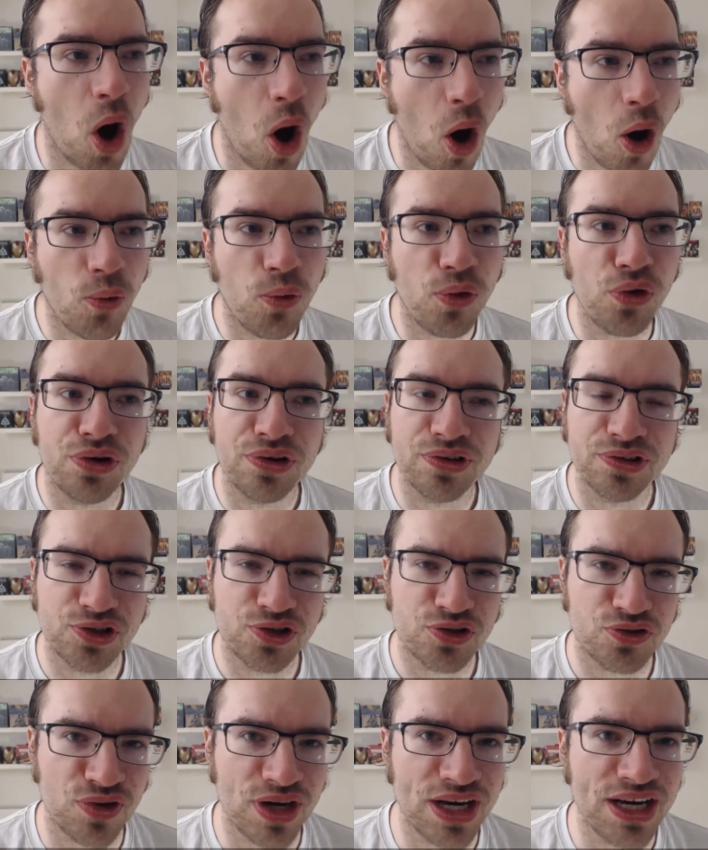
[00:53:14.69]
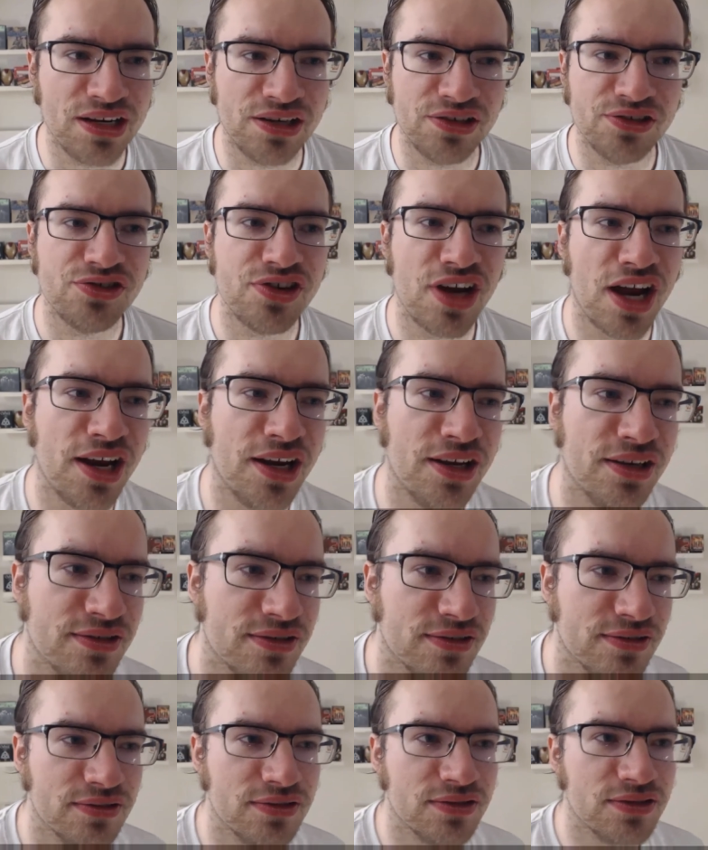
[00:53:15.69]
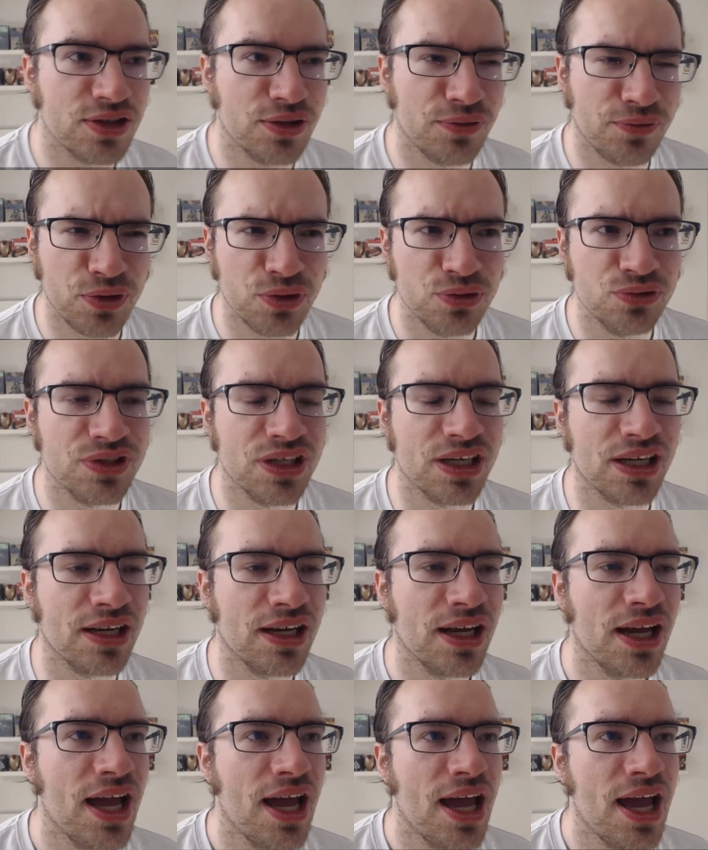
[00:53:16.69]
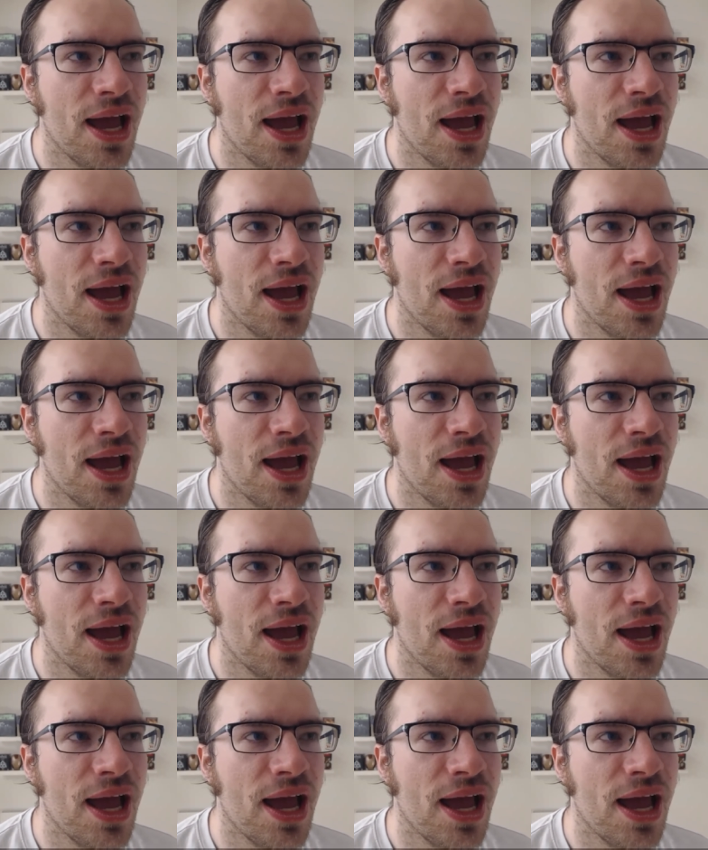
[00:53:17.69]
awkward and strange and confusing,